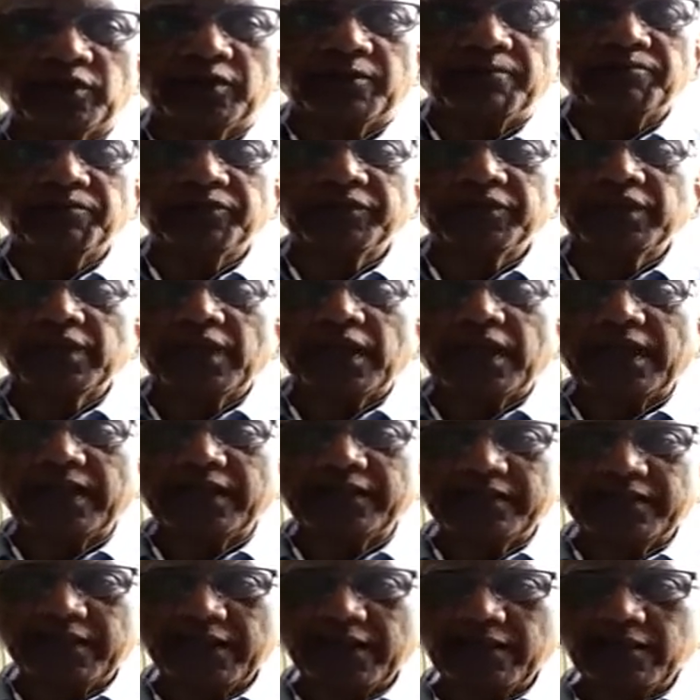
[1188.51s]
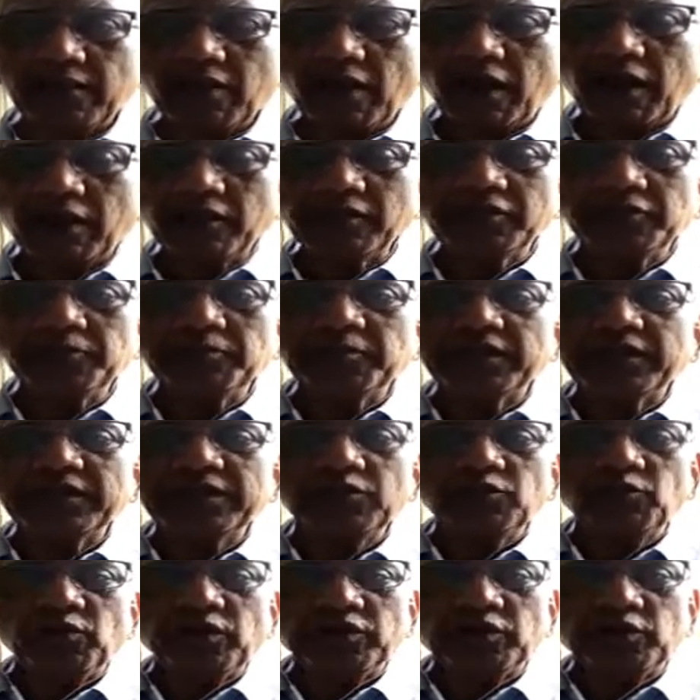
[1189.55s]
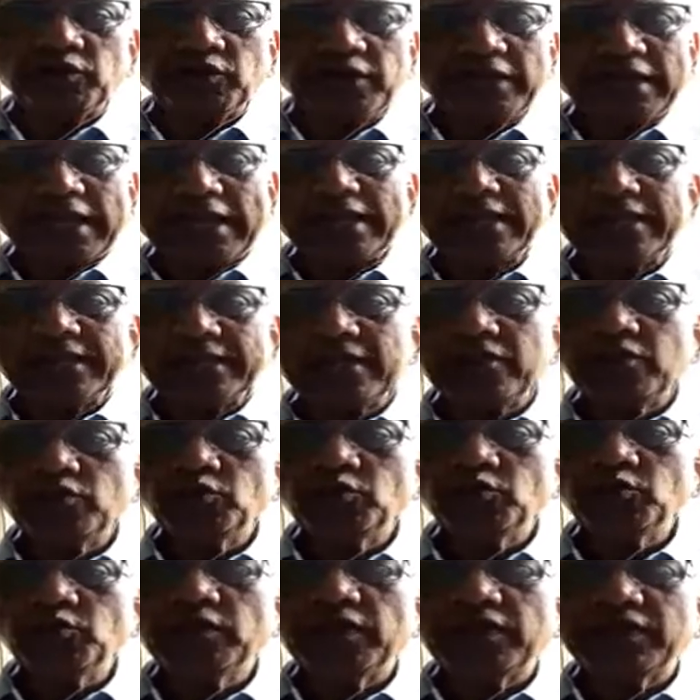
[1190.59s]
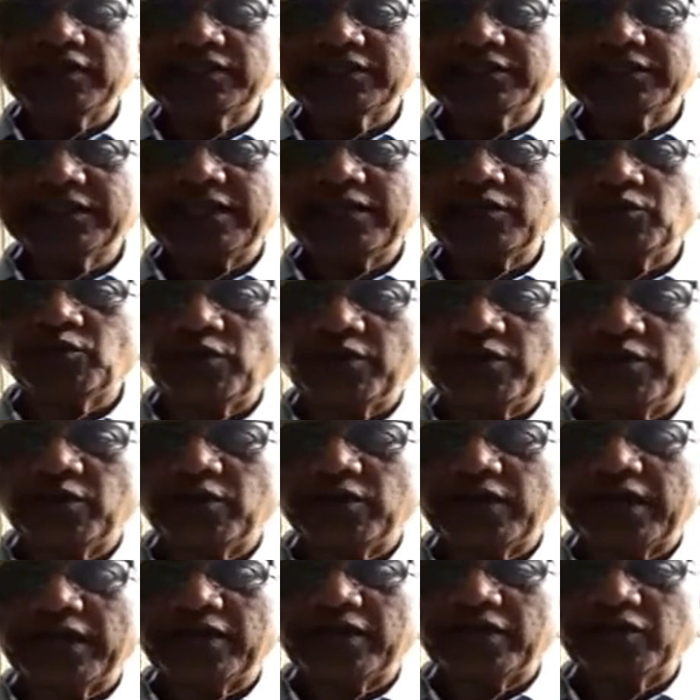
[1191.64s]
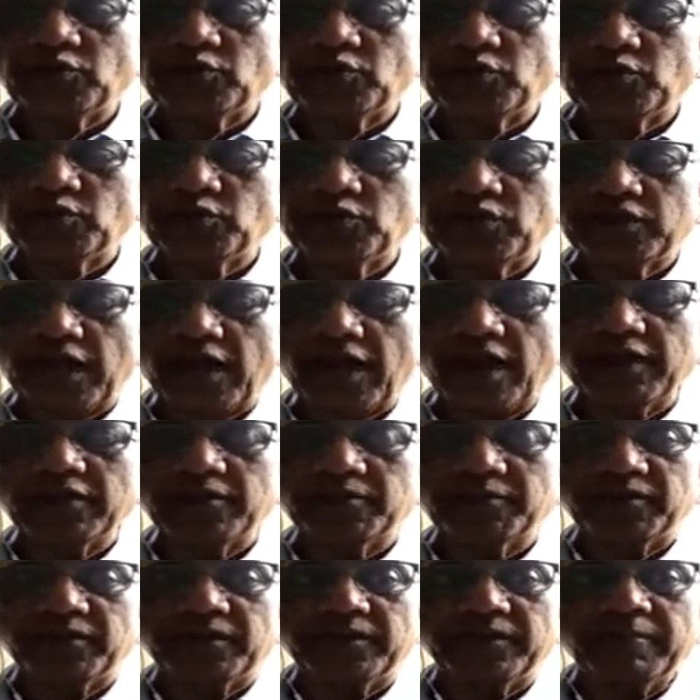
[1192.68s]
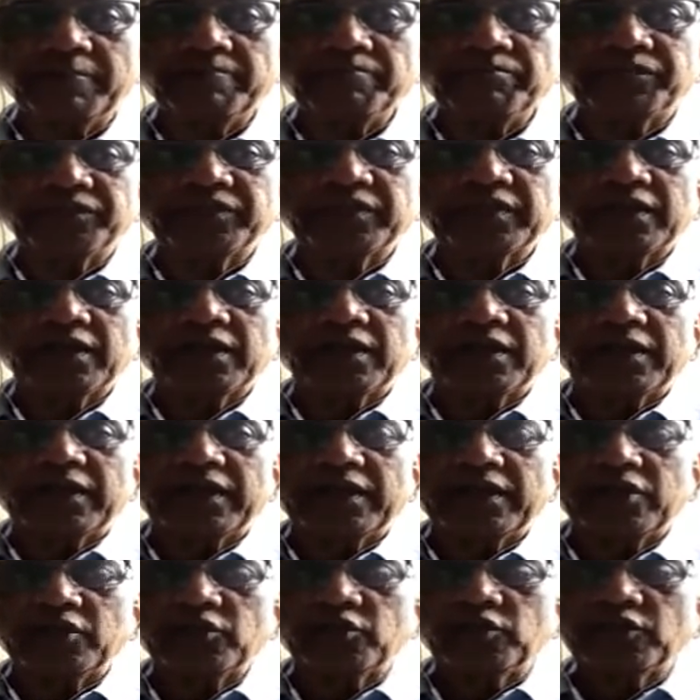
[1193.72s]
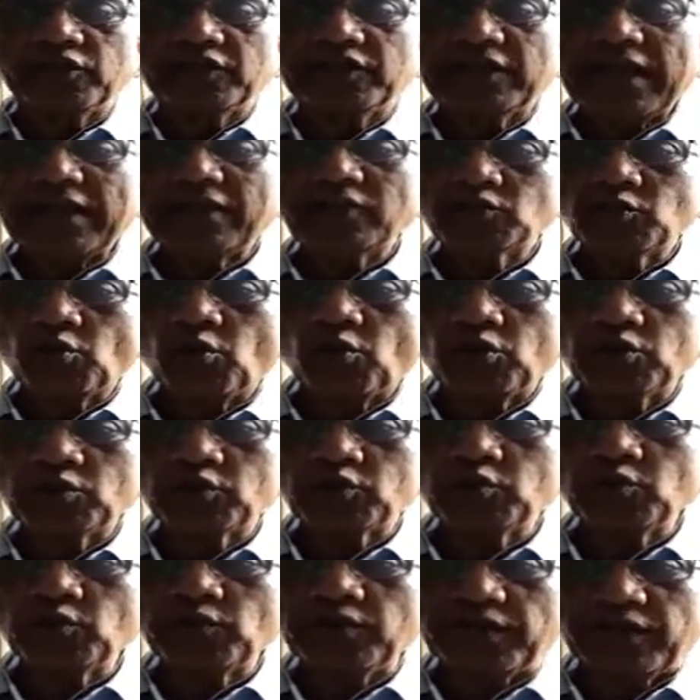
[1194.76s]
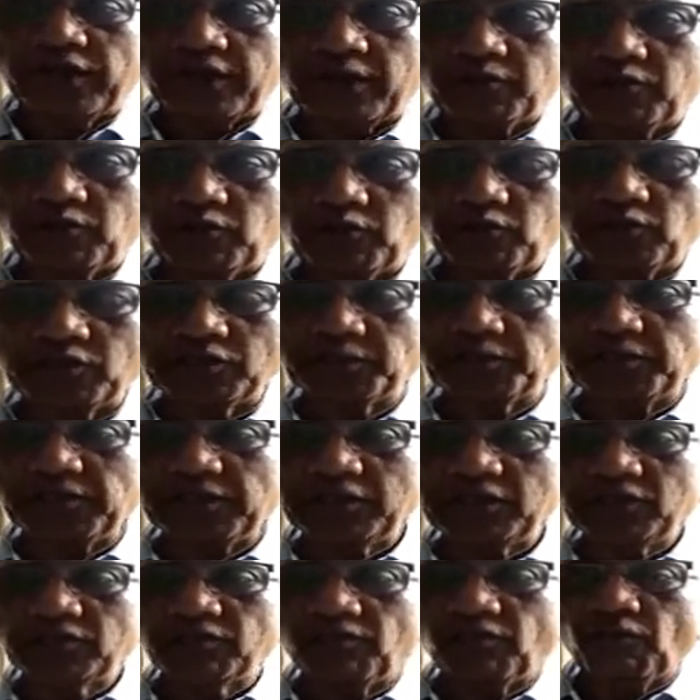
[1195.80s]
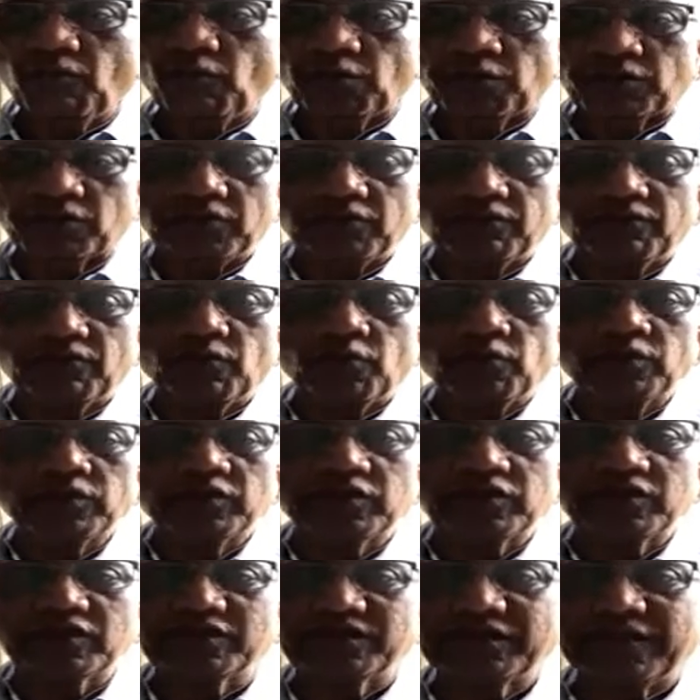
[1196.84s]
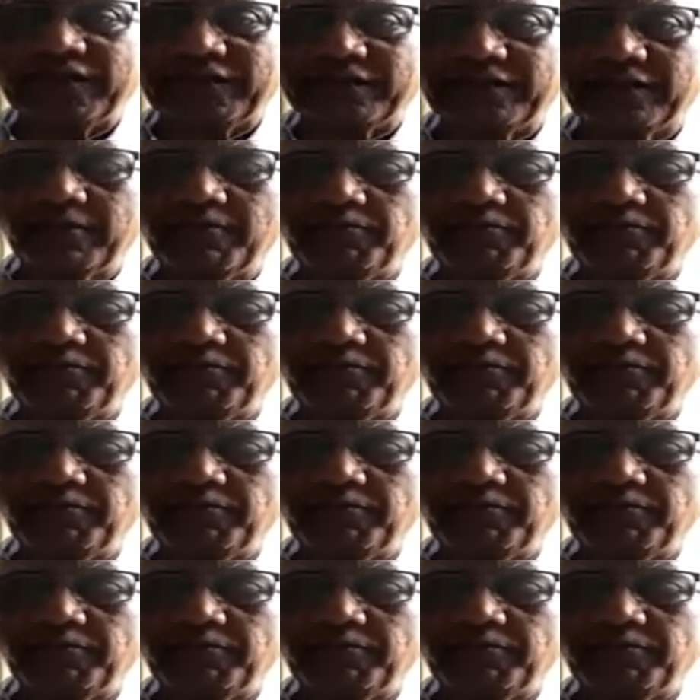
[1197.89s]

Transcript: Mm-hmm. And then ultimately, when you're getting into that state where you're getting to the Atman, that is called Turiya, which means fourth state.